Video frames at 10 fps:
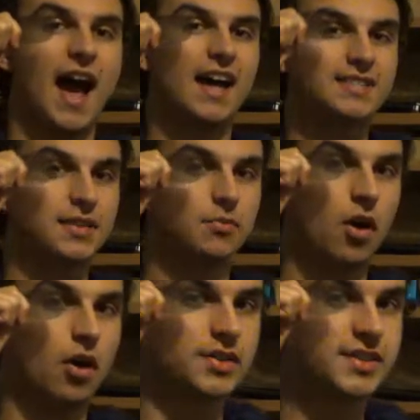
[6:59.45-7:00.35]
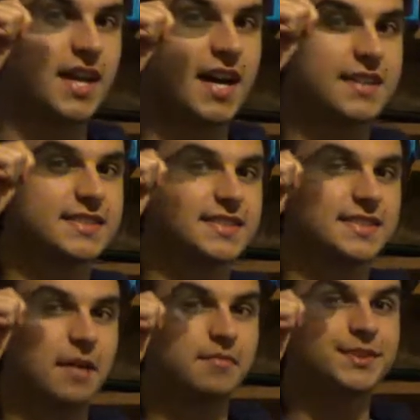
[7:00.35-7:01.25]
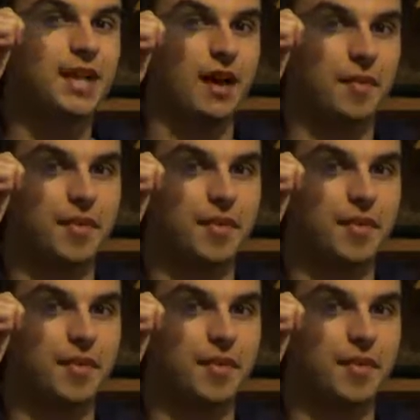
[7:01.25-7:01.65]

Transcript: as it was at some time